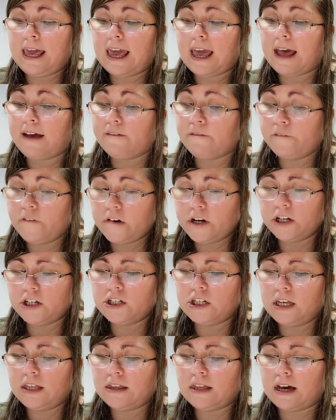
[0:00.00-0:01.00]
At first,
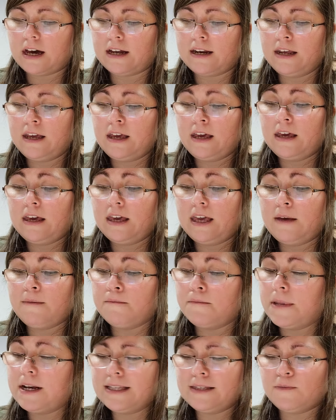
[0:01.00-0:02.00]
she thought it
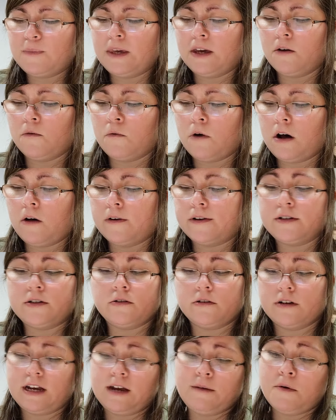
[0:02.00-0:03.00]
must be a walrus
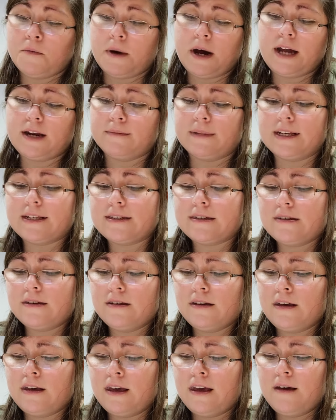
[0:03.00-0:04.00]
or a hippopotamus.
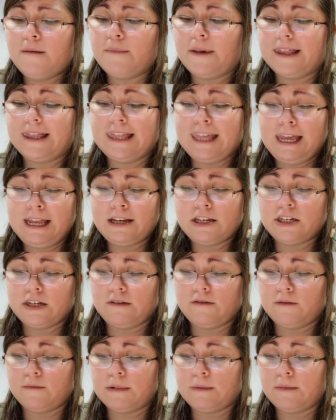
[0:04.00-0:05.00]
But then she
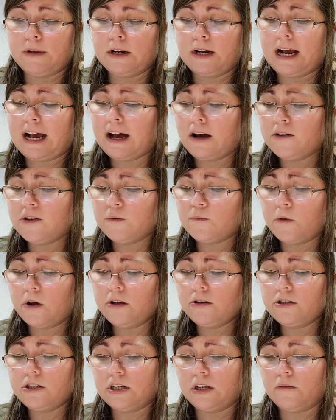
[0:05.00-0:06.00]
remembered how small
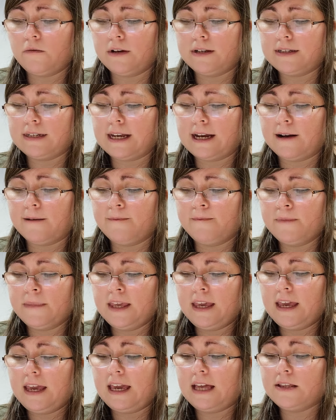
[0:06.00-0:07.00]
she was now,
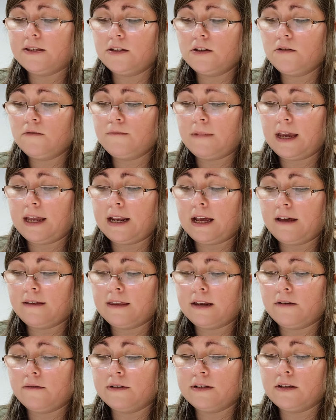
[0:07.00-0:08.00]
and soon made out
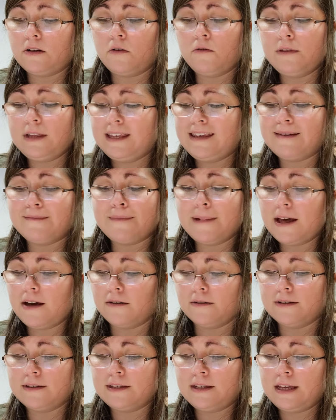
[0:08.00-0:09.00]
that it was only a
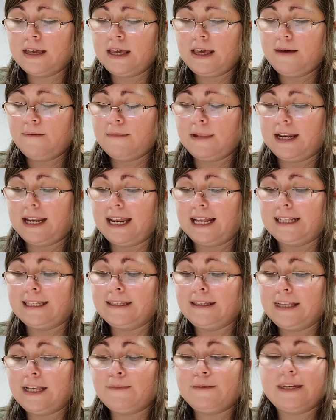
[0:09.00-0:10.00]
mouse, but it had
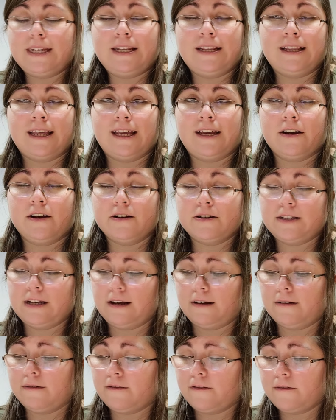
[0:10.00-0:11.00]
slipped in like
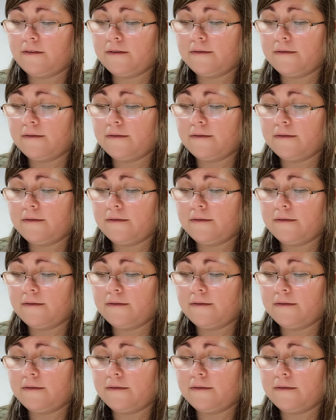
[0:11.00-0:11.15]
herself.